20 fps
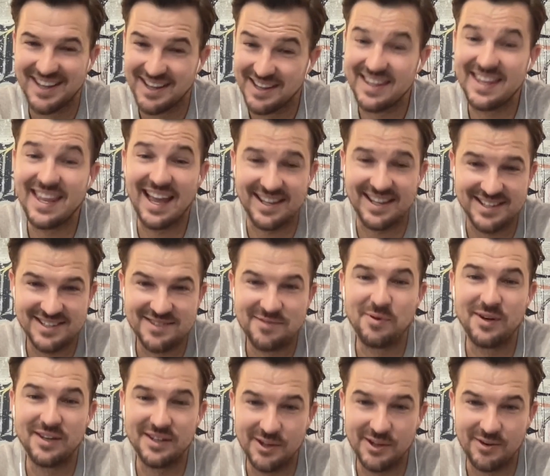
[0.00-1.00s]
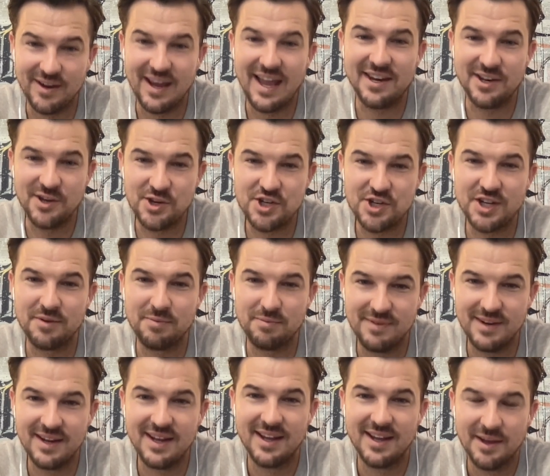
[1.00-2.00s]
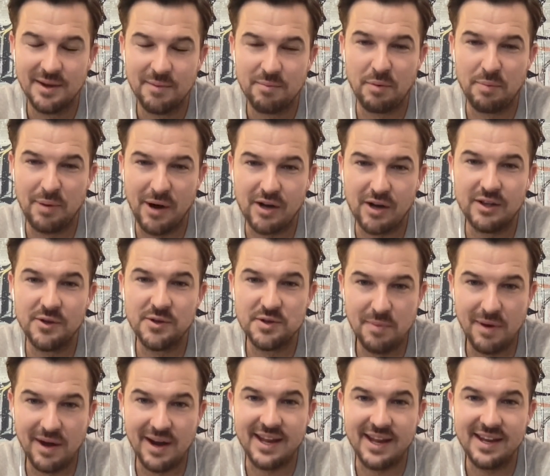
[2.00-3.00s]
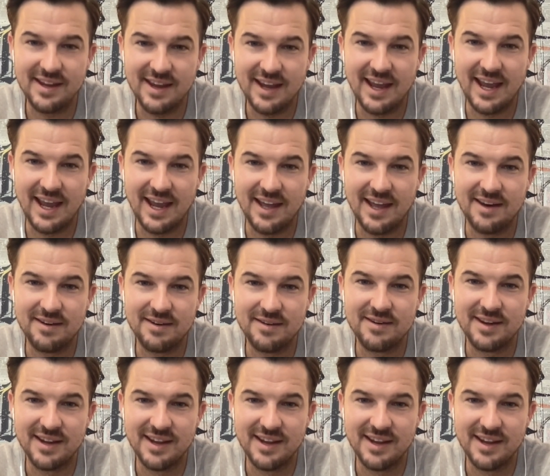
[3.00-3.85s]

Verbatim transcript: Yes, we do, and you should prepare to lose money and